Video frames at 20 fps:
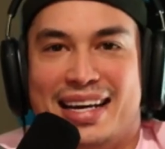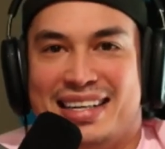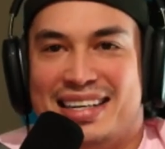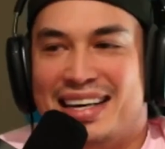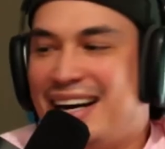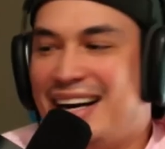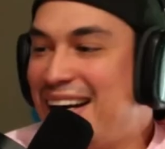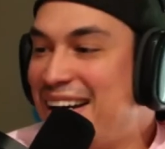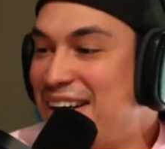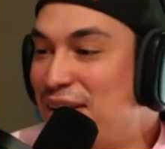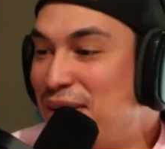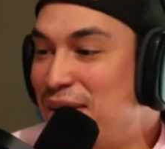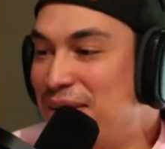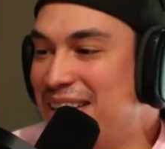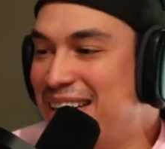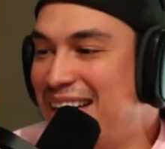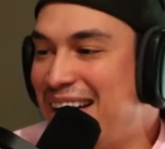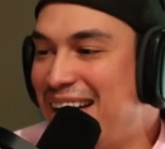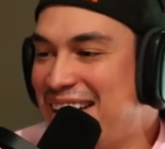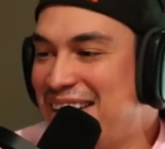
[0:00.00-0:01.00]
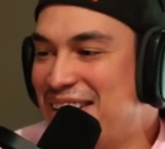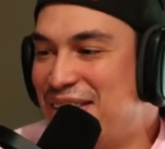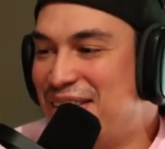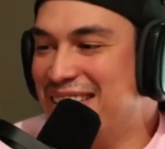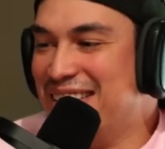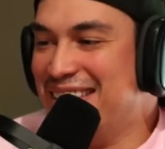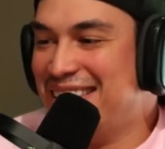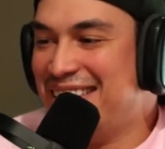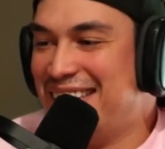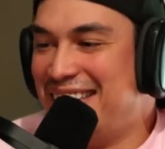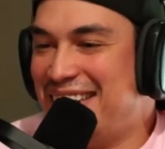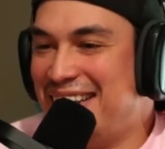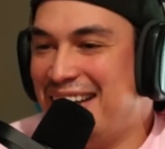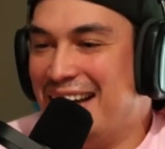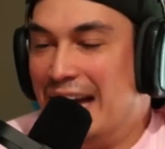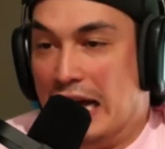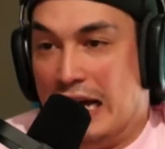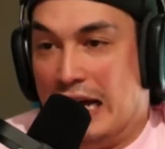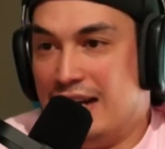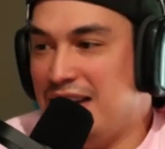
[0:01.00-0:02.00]
I know it.
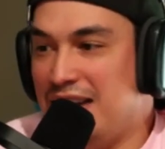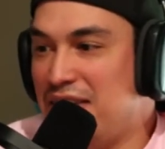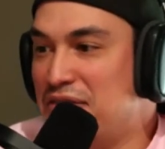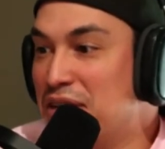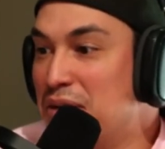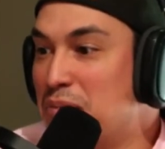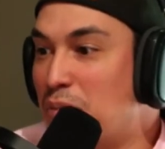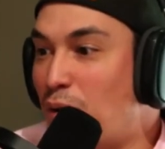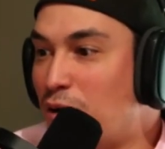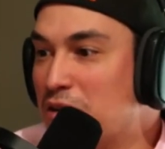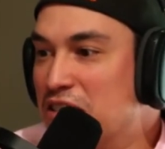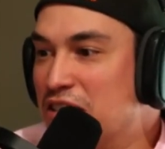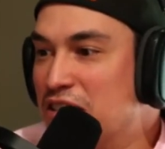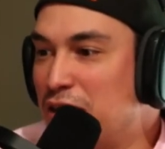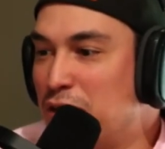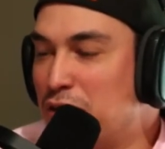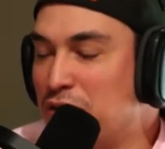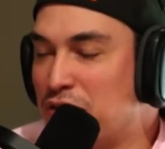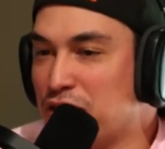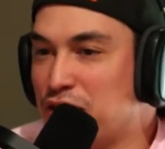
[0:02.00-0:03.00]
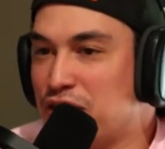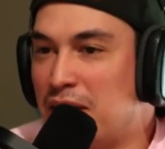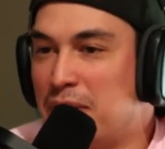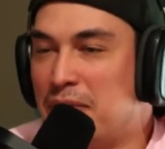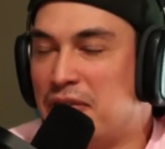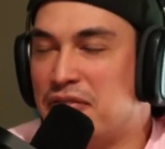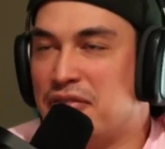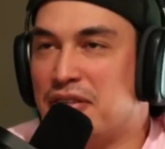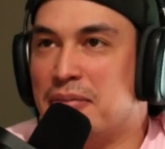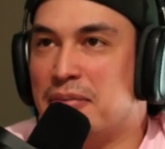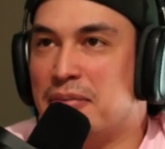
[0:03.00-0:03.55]
And even more so for some of them.